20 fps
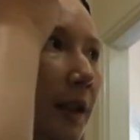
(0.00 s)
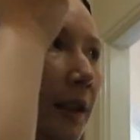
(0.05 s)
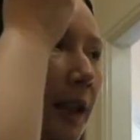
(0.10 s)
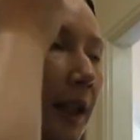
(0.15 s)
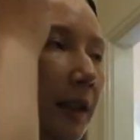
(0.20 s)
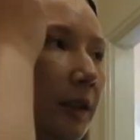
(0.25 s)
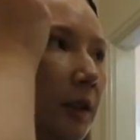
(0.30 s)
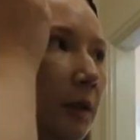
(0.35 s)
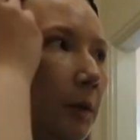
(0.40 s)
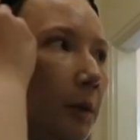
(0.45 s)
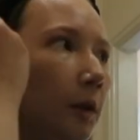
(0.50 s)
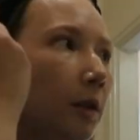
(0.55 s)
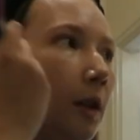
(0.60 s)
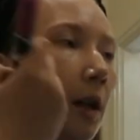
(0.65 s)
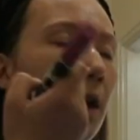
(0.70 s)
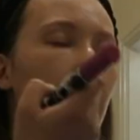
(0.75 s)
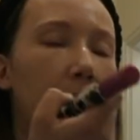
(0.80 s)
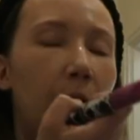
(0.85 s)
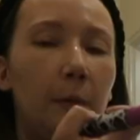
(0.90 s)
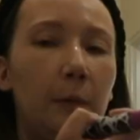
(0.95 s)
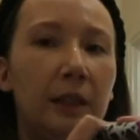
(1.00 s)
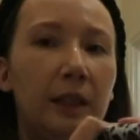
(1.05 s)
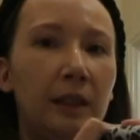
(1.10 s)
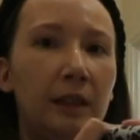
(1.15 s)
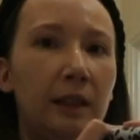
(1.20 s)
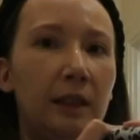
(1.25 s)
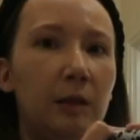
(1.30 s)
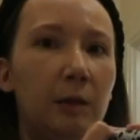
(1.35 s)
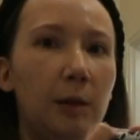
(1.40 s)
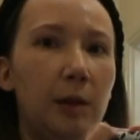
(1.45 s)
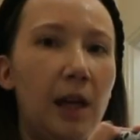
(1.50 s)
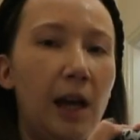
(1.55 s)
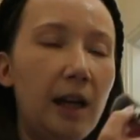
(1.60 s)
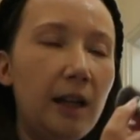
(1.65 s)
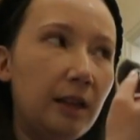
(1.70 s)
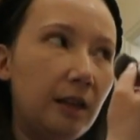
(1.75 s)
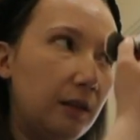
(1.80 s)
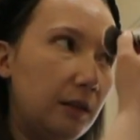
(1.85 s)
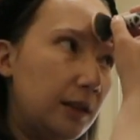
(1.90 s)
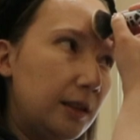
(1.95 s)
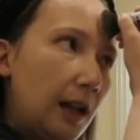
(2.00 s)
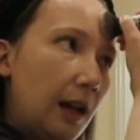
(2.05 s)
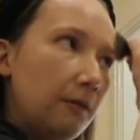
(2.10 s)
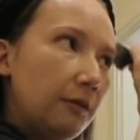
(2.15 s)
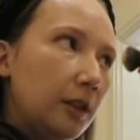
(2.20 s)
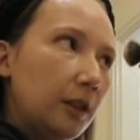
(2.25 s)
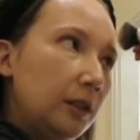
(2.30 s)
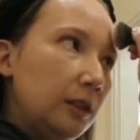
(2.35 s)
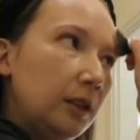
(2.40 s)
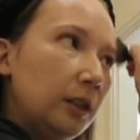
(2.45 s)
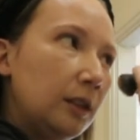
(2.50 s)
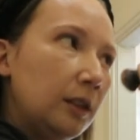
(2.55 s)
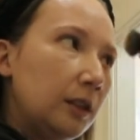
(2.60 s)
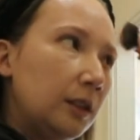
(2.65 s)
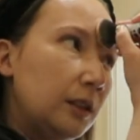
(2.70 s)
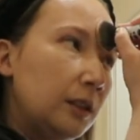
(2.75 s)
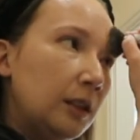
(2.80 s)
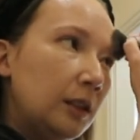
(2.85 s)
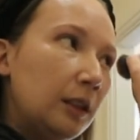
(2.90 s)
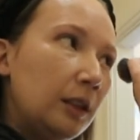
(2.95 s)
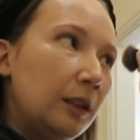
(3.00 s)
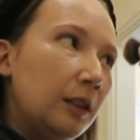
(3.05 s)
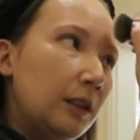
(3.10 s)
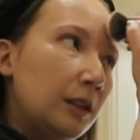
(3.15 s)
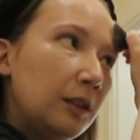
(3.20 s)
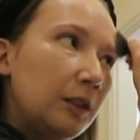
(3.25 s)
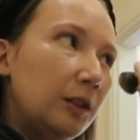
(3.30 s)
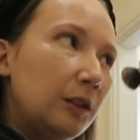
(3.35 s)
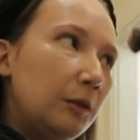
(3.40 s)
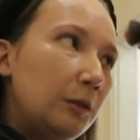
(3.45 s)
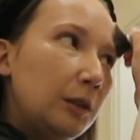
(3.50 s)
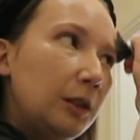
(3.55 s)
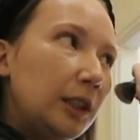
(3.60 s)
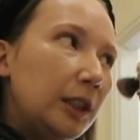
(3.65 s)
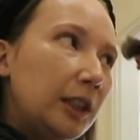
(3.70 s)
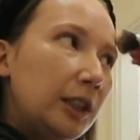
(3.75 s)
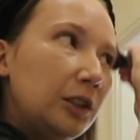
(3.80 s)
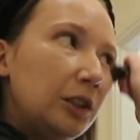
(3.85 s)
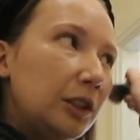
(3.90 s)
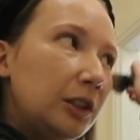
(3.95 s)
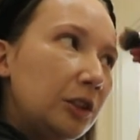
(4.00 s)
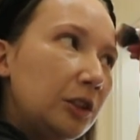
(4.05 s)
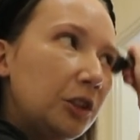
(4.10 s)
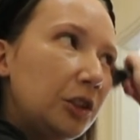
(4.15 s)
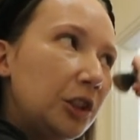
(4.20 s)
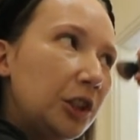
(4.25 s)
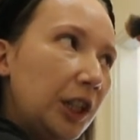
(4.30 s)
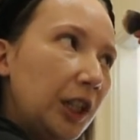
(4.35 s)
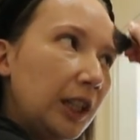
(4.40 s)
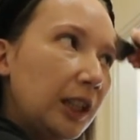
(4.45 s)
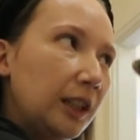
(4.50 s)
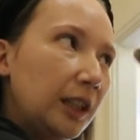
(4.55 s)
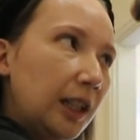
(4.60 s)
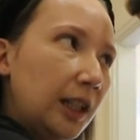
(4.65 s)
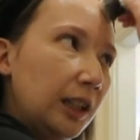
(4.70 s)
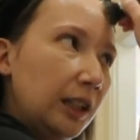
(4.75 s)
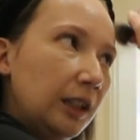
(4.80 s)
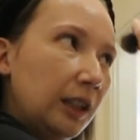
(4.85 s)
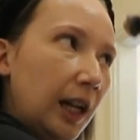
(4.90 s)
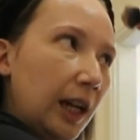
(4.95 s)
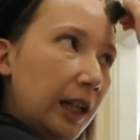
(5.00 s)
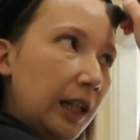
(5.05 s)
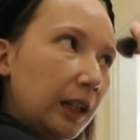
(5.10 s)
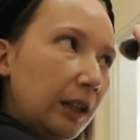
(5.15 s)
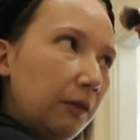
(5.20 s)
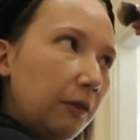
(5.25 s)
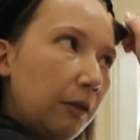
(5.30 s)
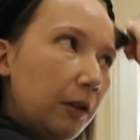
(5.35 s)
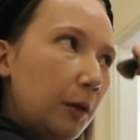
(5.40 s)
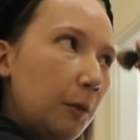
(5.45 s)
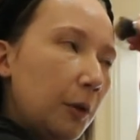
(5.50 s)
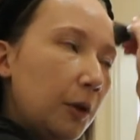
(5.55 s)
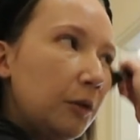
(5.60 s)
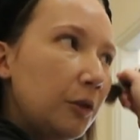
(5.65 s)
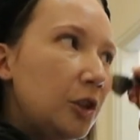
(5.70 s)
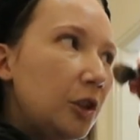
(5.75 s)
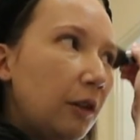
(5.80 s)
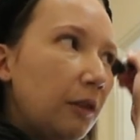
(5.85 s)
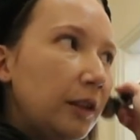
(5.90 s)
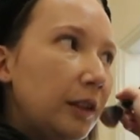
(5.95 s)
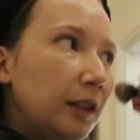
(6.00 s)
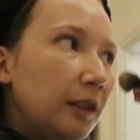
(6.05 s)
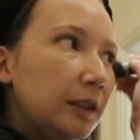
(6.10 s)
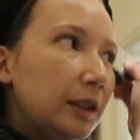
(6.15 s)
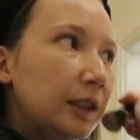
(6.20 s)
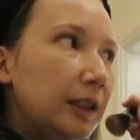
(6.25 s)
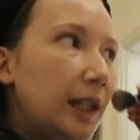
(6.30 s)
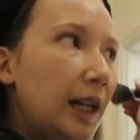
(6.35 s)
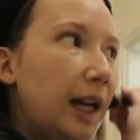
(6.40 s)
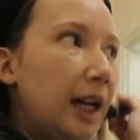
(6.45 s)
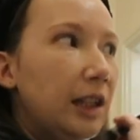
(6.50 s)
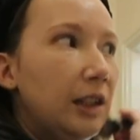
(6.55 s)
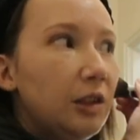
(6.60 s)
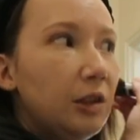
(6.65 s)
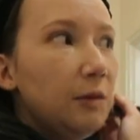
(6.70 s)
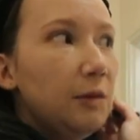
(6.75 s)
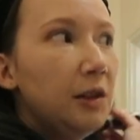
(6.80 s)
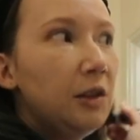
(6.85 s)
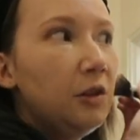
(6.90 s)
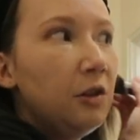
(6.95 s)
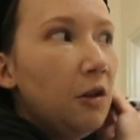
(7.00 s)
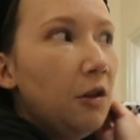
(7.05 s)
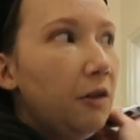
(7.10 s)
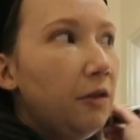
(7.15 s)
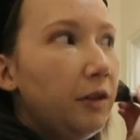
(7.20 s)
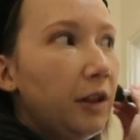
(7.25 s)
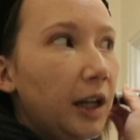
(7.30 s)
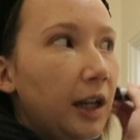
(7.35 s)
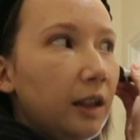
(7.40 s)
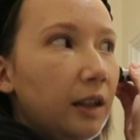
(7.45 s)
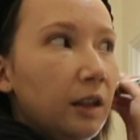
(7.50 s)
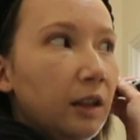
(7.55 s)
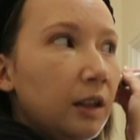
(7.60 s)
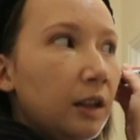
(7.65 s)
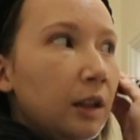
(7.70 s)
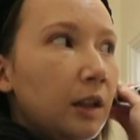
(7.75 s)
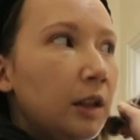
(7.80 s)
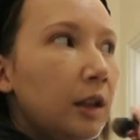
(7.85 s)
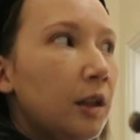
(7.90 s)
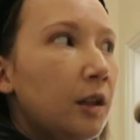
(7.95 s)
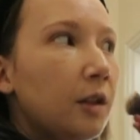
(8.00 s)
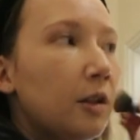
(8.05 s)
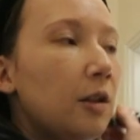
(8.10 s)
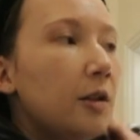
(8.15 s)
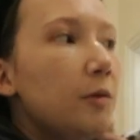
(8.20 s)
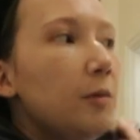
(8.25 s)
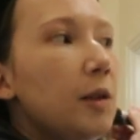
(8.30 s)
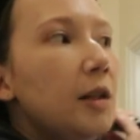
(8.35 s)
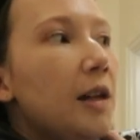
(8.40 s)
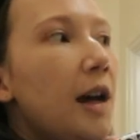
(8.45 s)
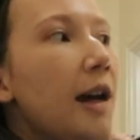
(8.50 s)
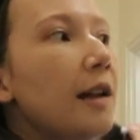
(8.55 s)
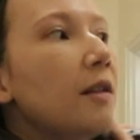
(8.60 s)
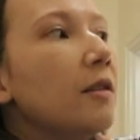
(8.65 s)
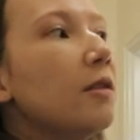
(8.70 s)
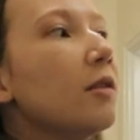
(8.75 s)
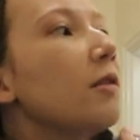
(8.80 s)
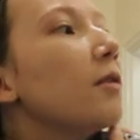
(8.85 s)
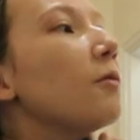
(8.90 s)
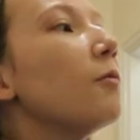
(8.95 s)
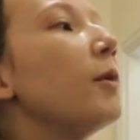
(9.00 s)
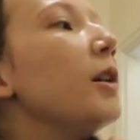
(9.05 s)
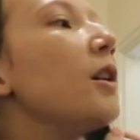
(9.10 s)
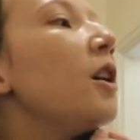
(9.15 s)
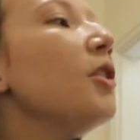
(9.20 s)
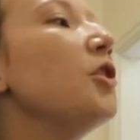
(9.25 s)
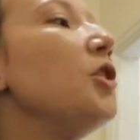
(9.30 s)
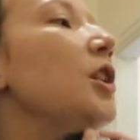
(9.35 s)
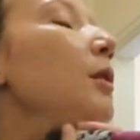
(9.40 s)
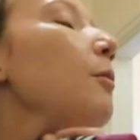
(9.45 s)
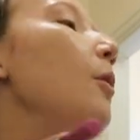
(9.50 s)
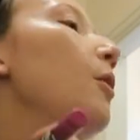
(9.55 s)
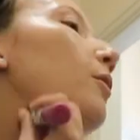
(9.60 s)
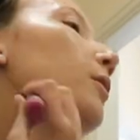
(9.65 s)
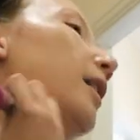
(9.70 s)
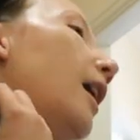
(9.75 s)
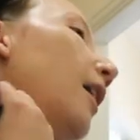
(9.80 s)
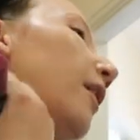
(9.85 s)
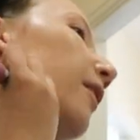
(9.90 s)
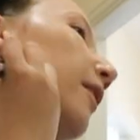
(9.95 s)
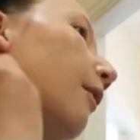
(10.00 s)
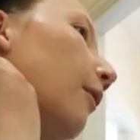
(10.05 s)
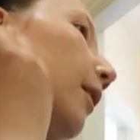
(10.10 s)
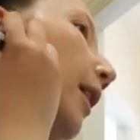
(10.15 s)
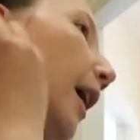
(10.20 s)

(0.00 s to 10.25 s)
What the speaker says: at like 2 o'clock and we didn't need to be there till 7. So we were literally just chilling like for the majority of the day doing nothing, because we got cheap hotels that were